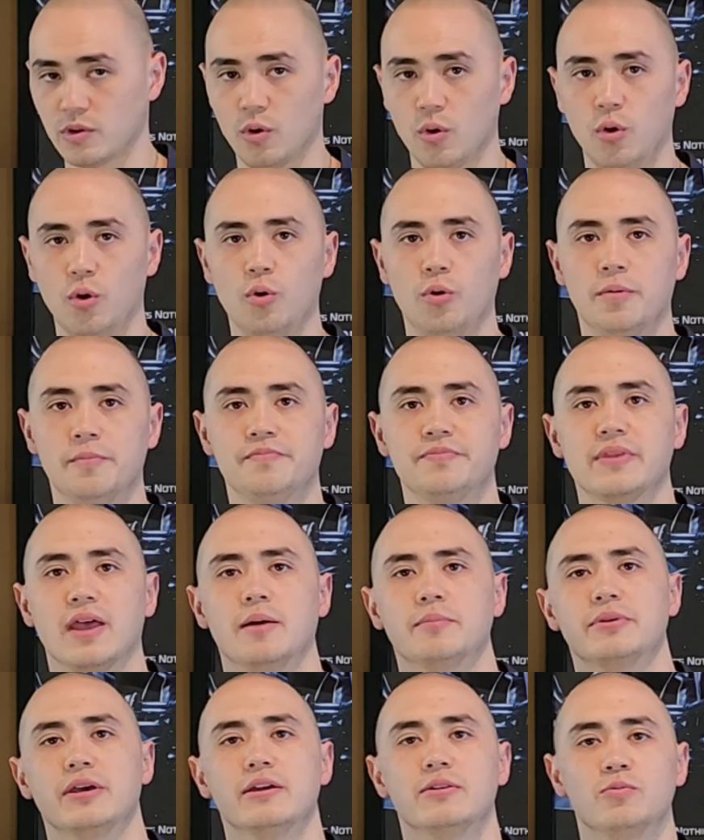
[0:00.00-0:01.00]
Whew,
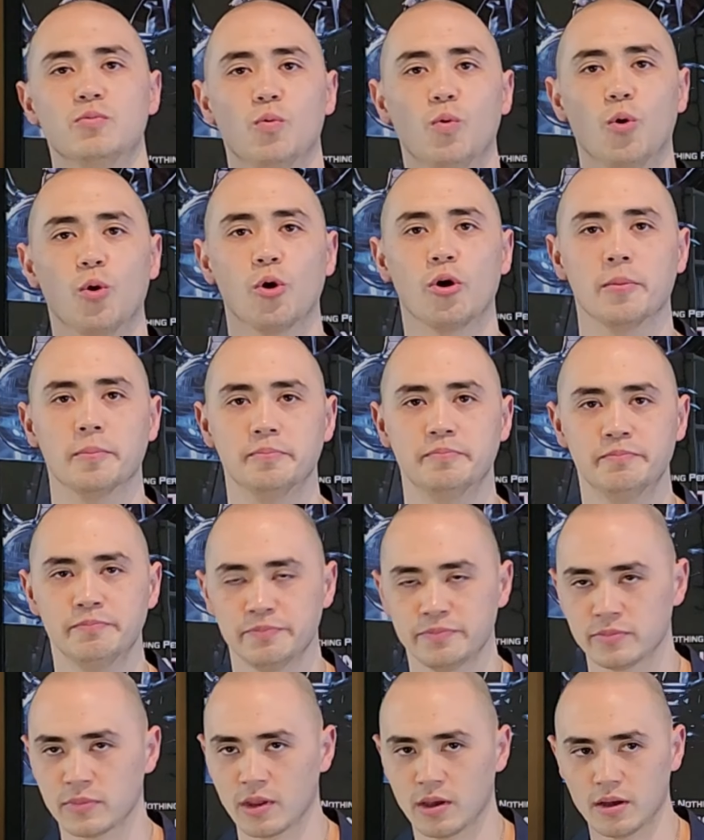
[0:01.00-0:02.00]
I'm getting warm.
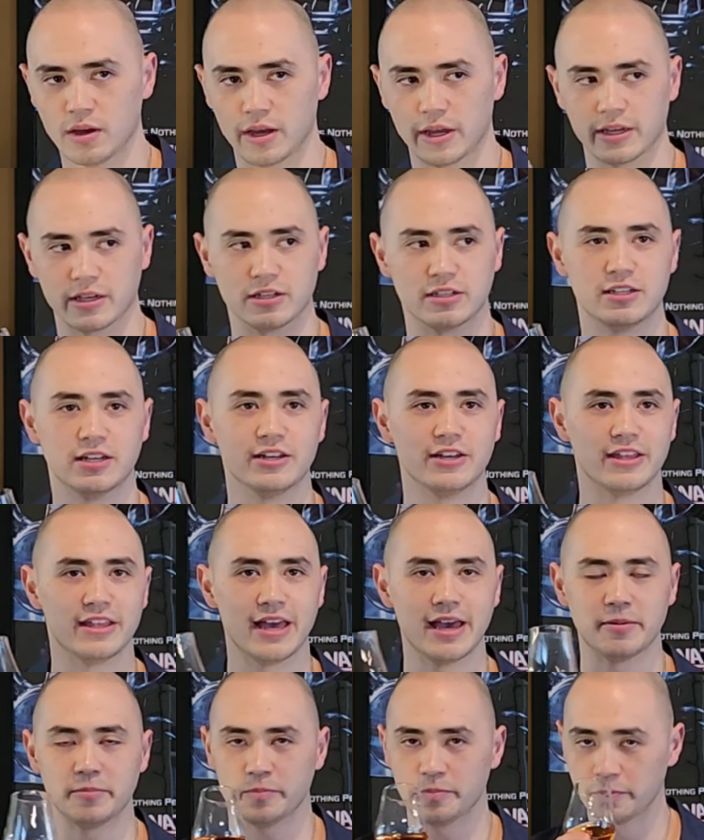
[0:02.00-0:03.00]
I can tell you
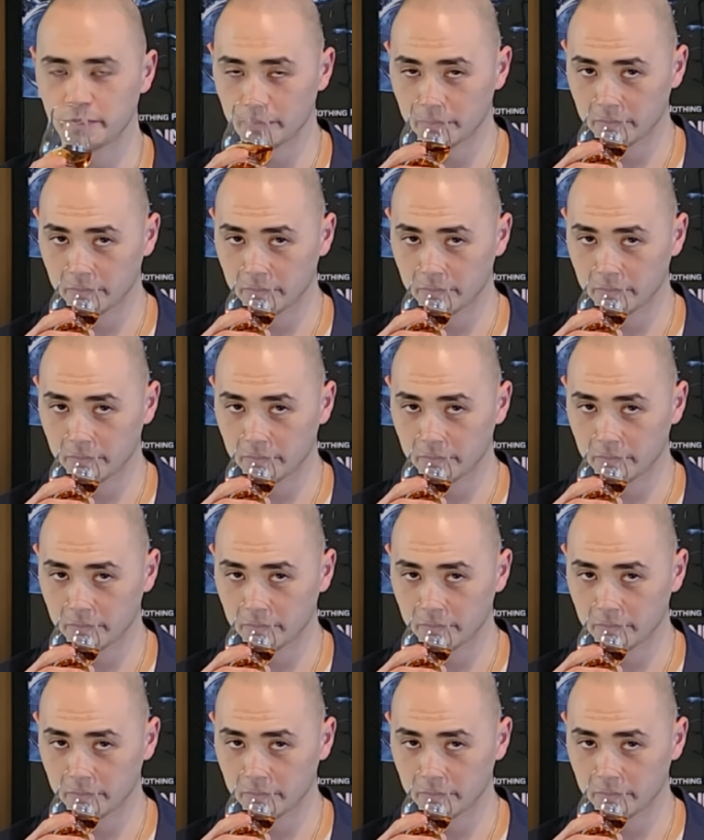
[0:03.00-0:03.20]
that.